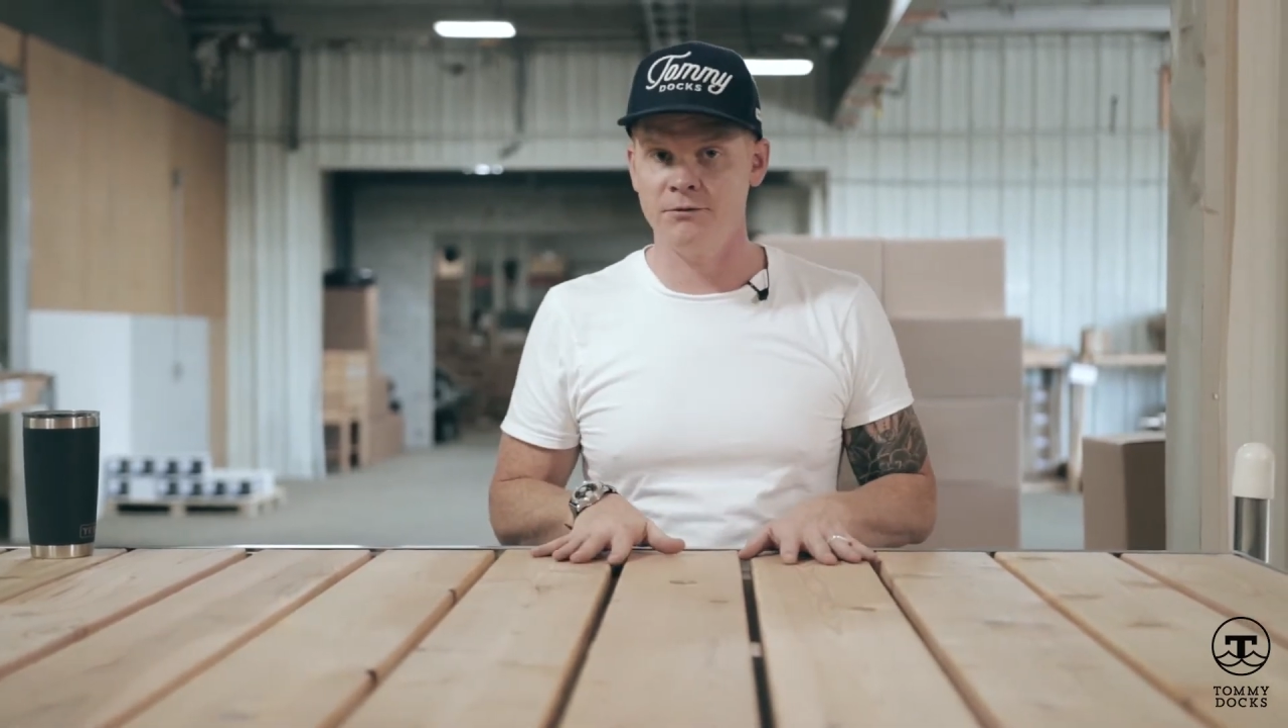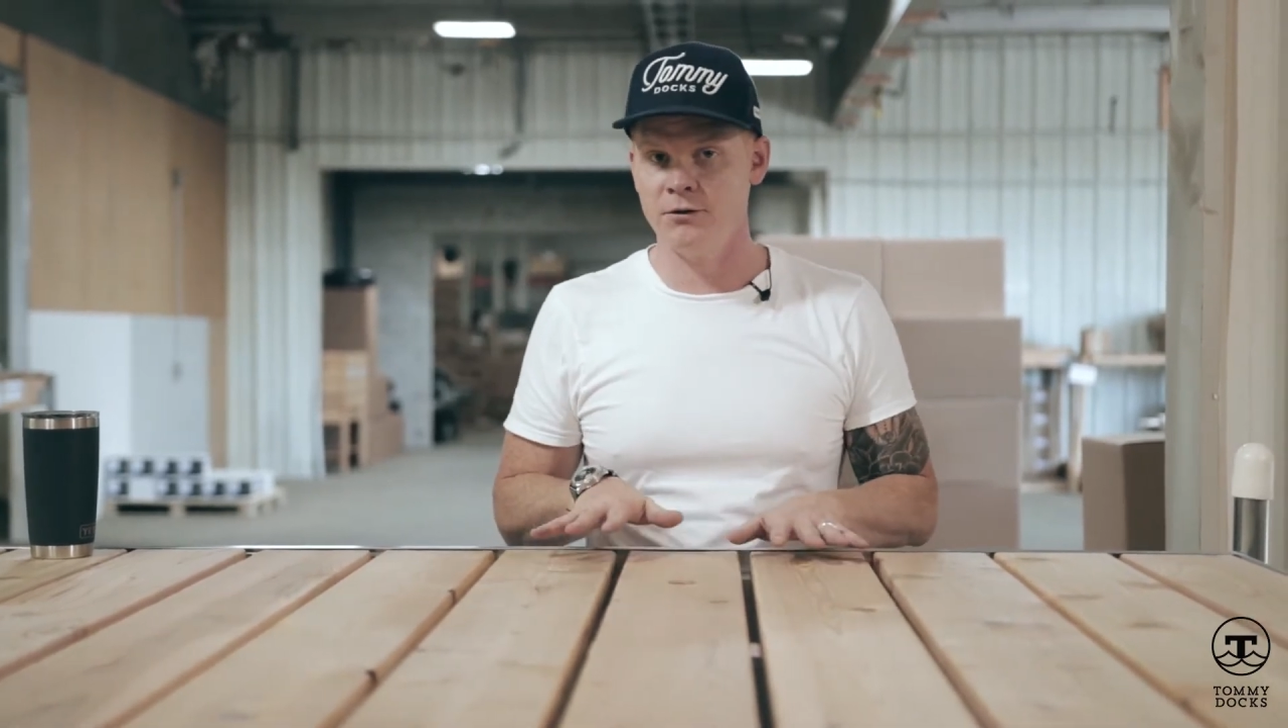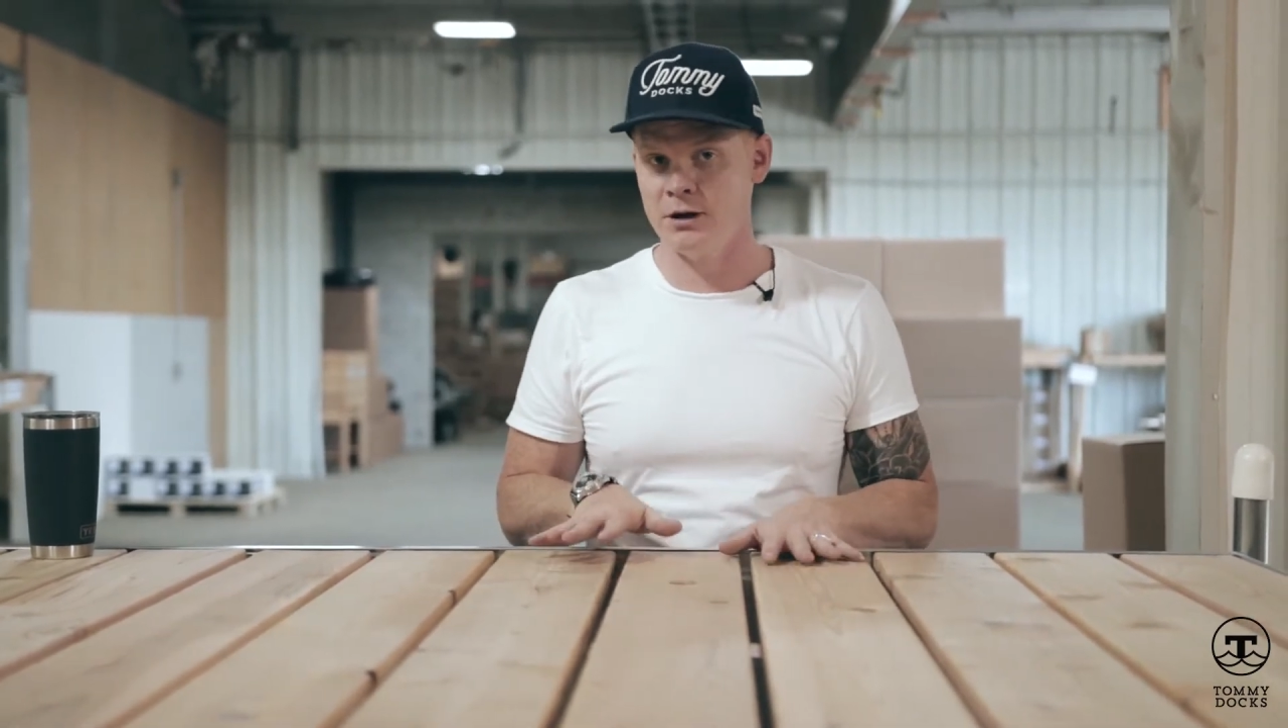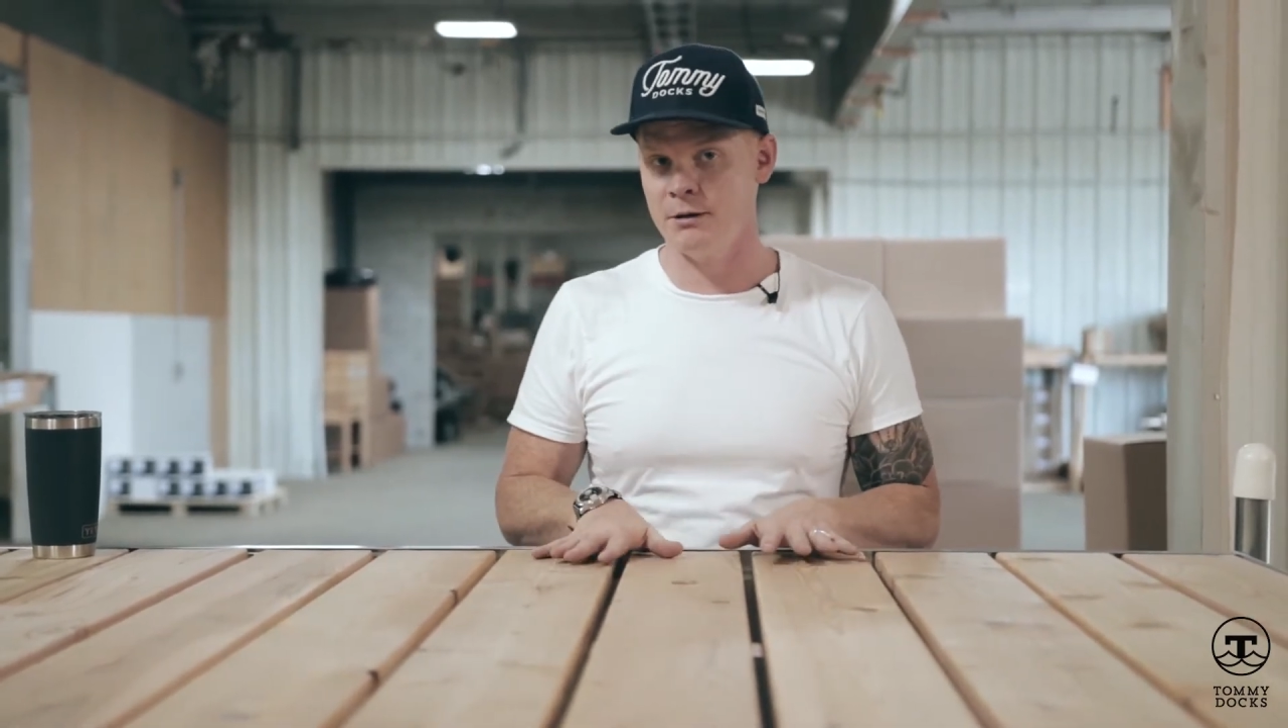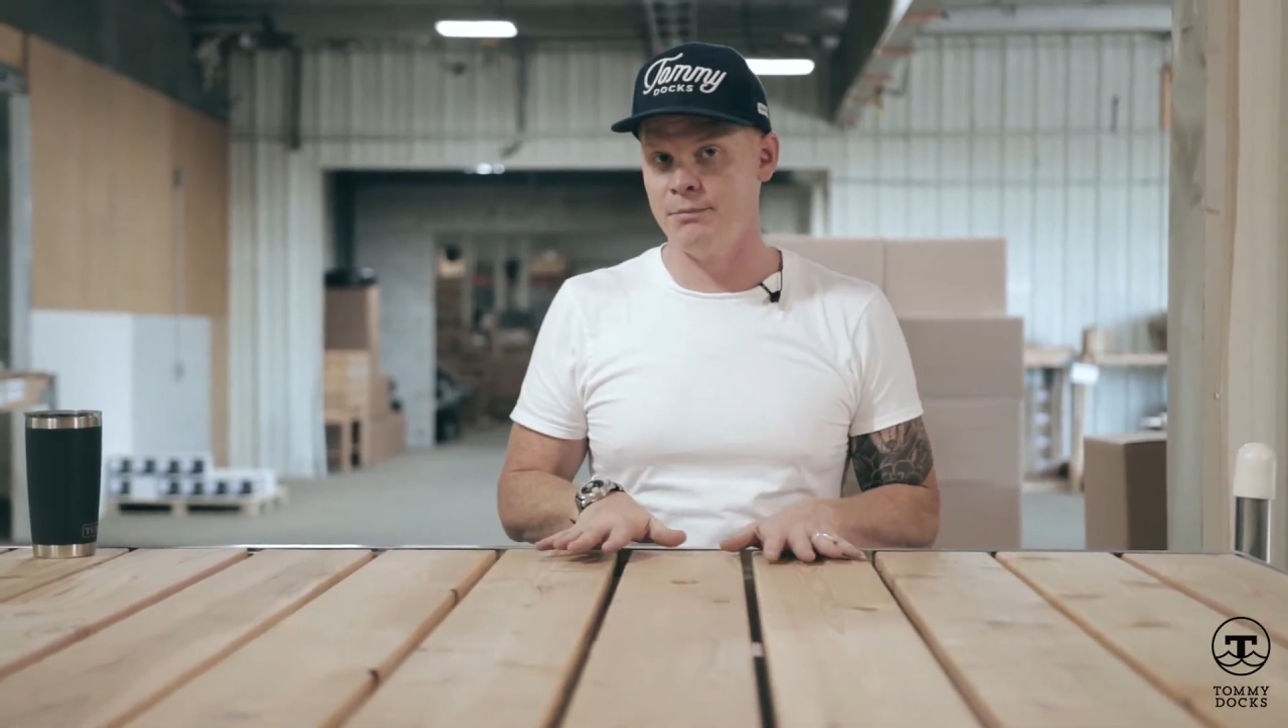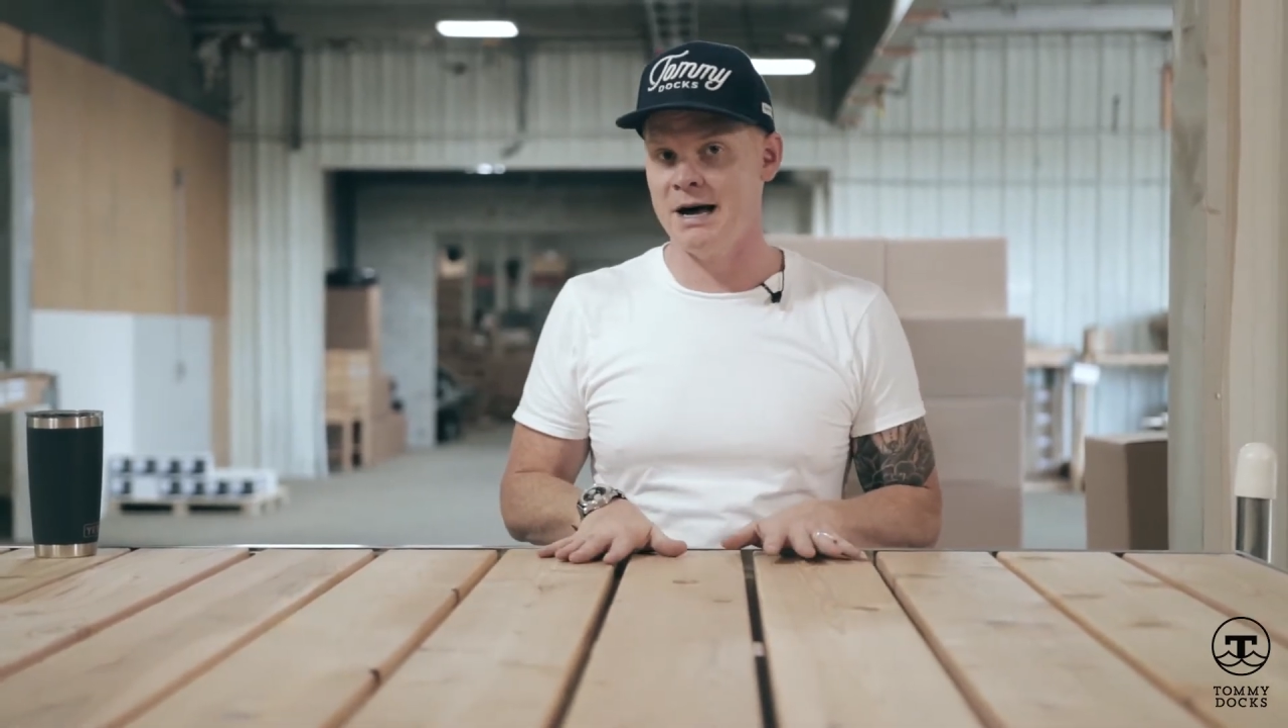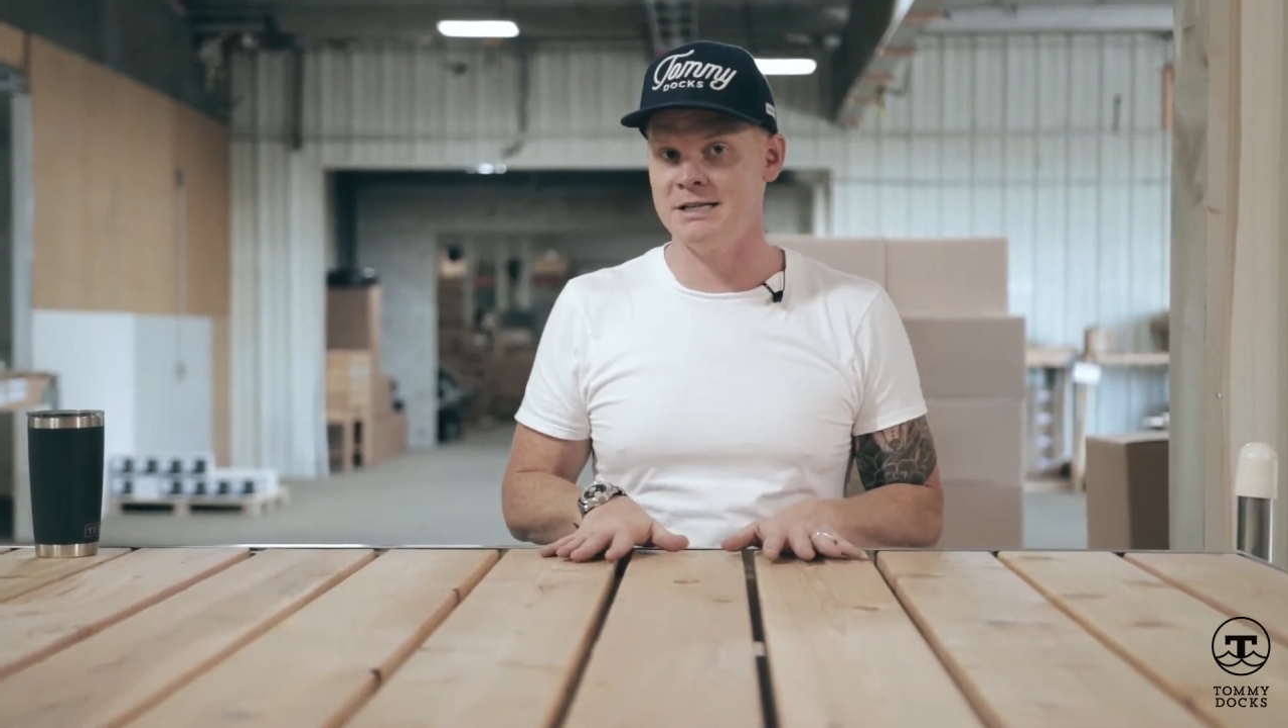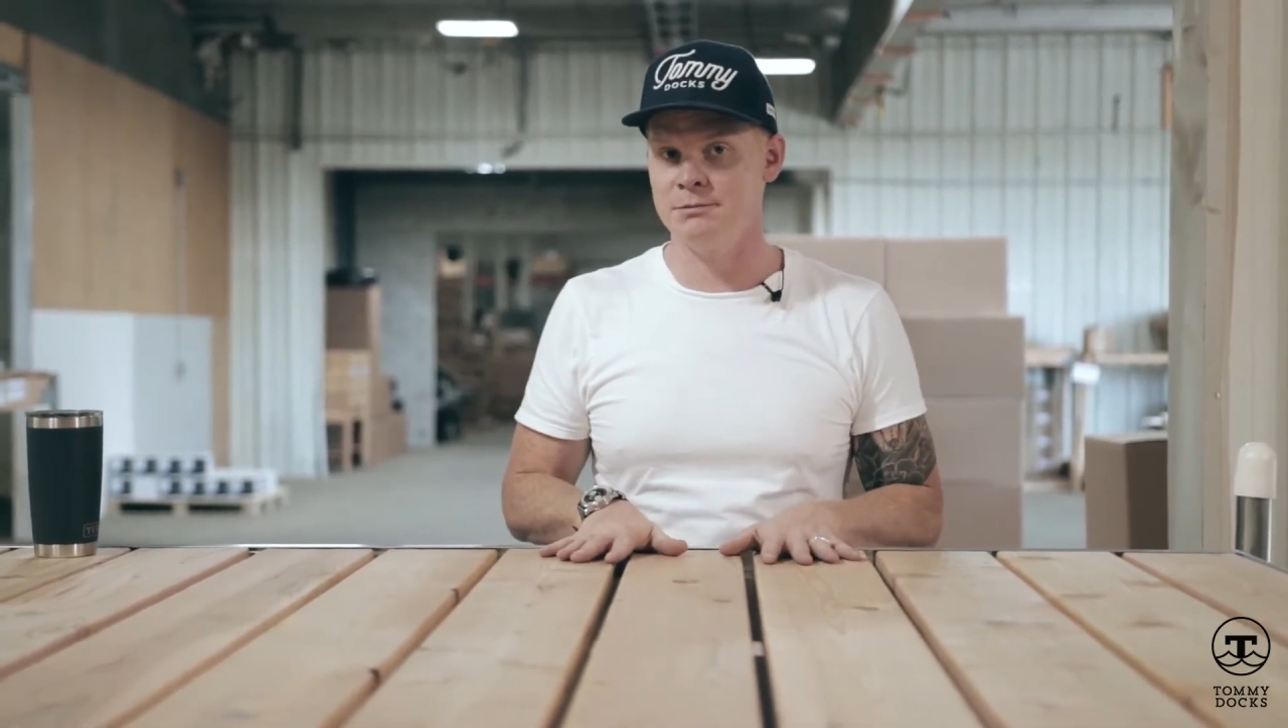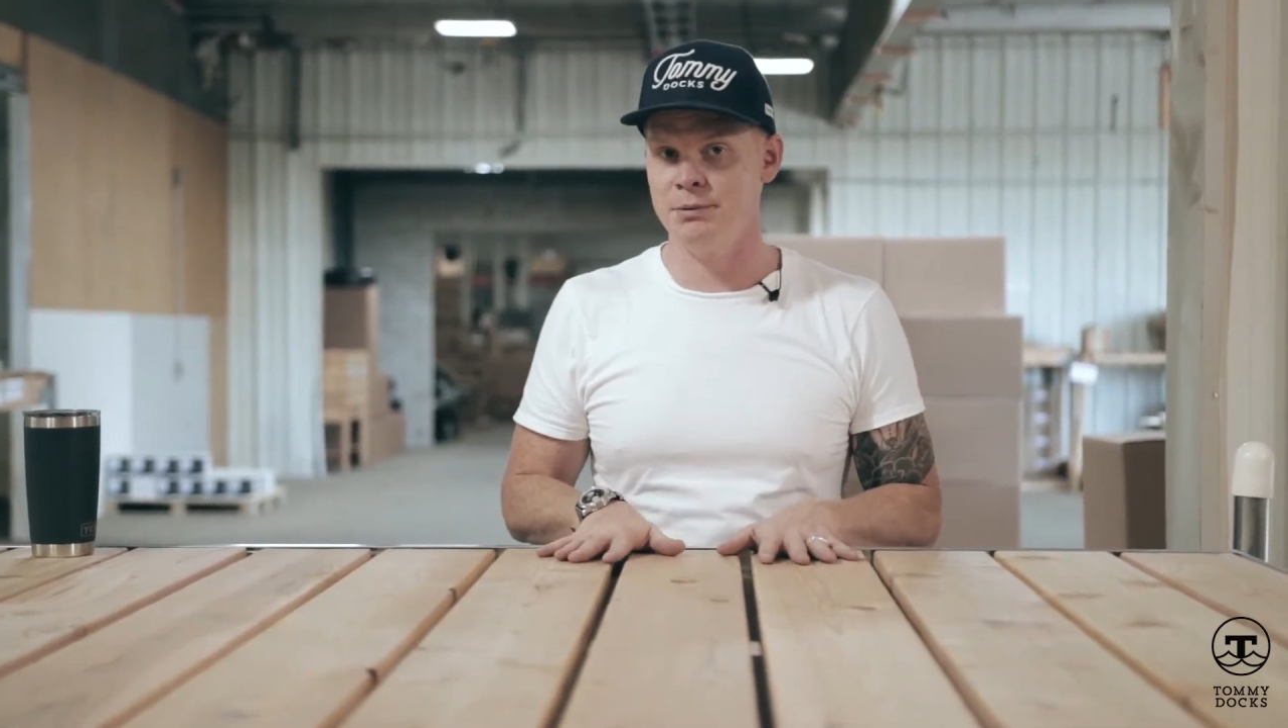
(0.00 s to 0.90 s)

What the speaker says: for the composite